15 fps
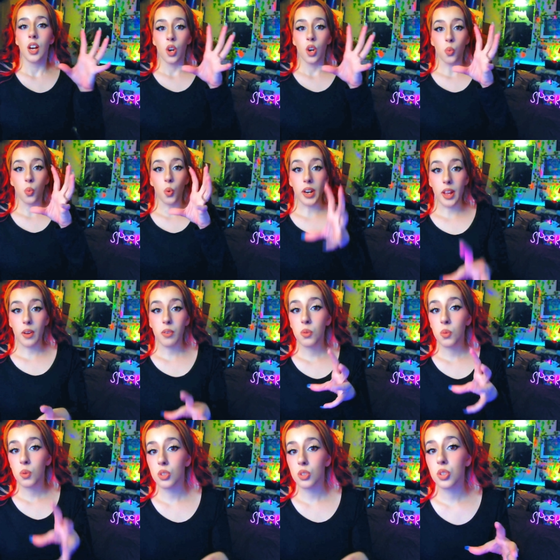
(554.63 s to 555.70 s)
Whatever
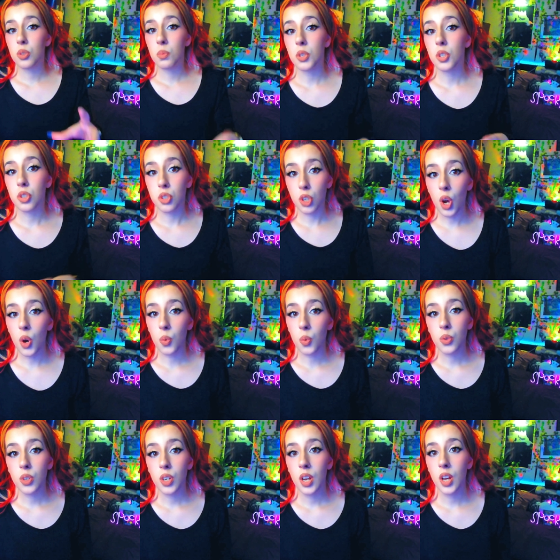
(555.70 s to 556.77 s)
wants to be
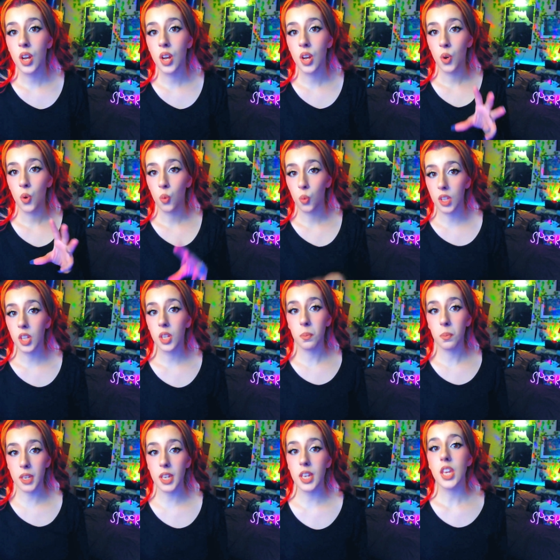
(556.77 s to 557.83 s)
shown will
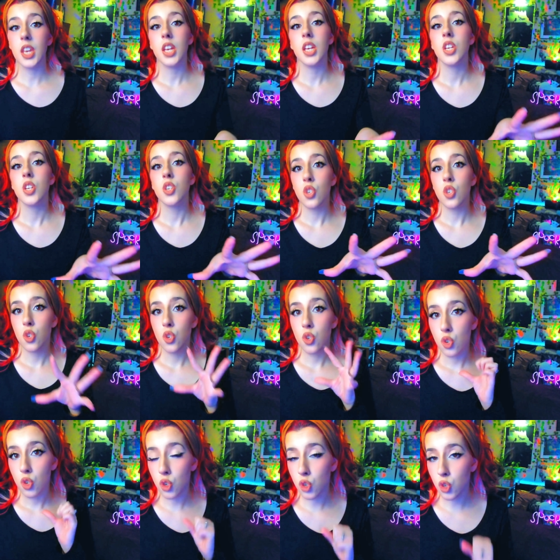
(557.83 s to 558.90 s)
be
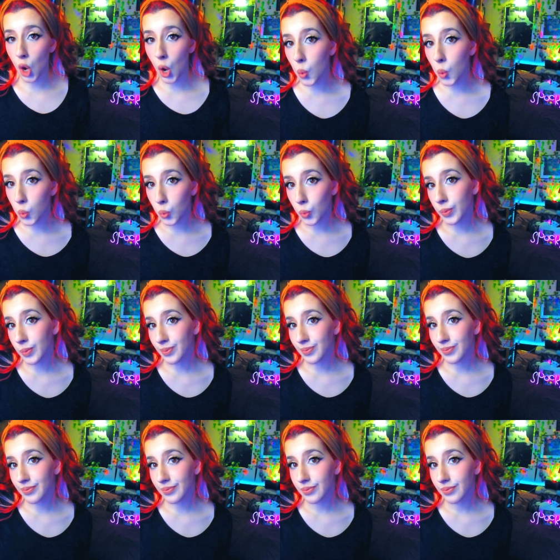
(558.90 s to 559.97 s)
shown.
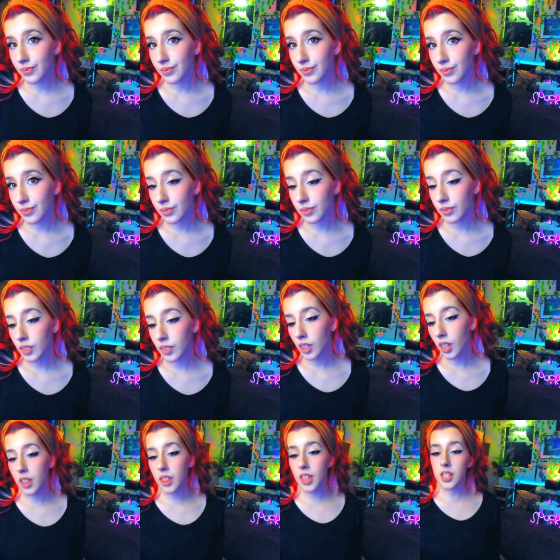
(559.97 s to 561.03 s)

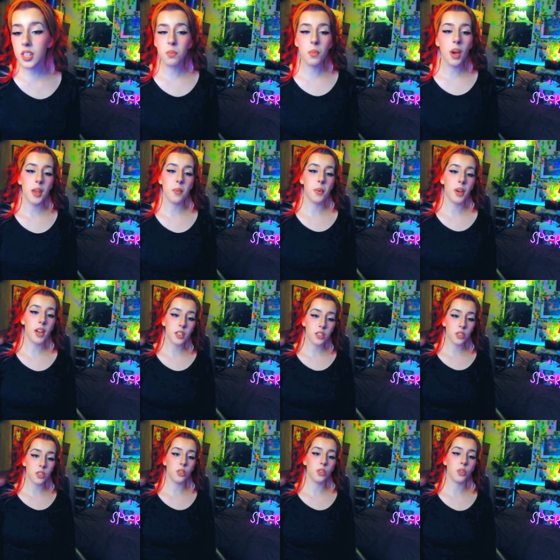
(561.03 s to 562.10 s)
That's my
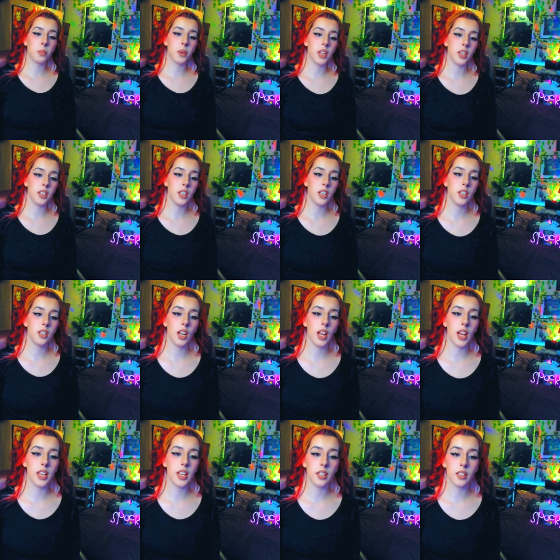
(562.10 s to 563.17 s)
personal opinion.
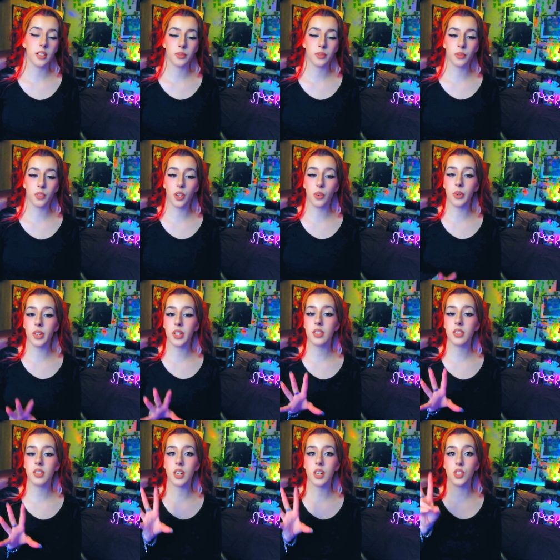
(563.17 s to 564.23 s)
Like the
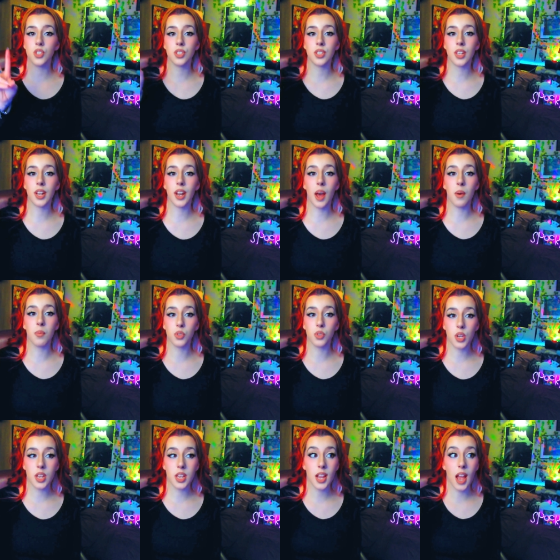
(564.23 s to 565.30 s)
research that I'm
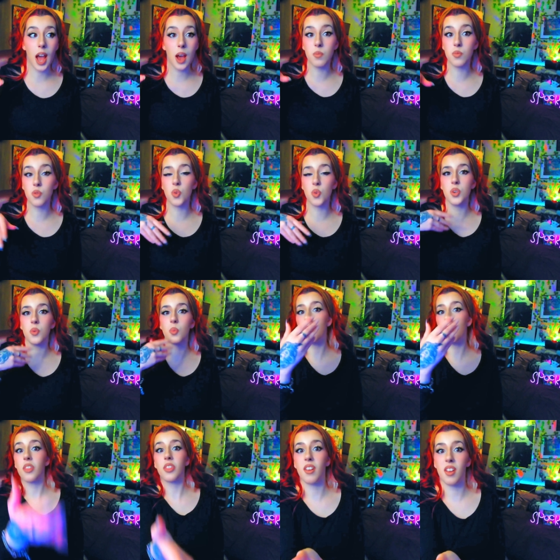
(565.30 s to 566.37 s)
doing, I'm doing
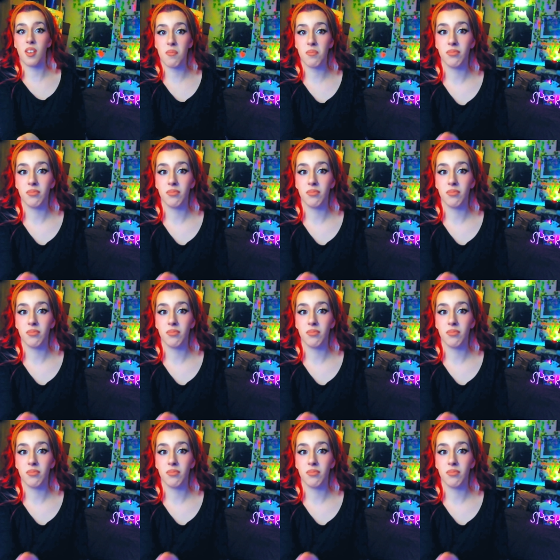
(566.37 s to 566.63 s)
with them